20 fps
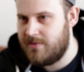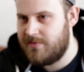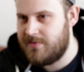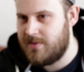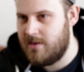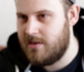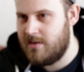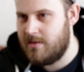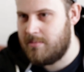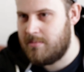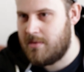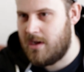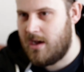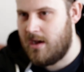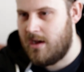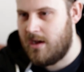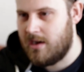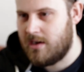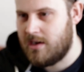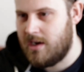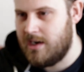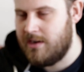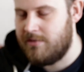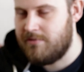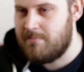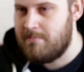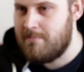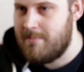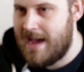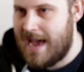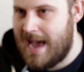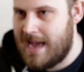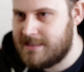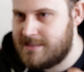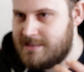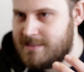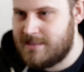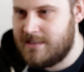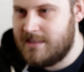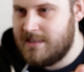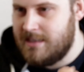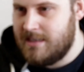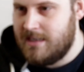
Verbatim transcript: of them are kind of matte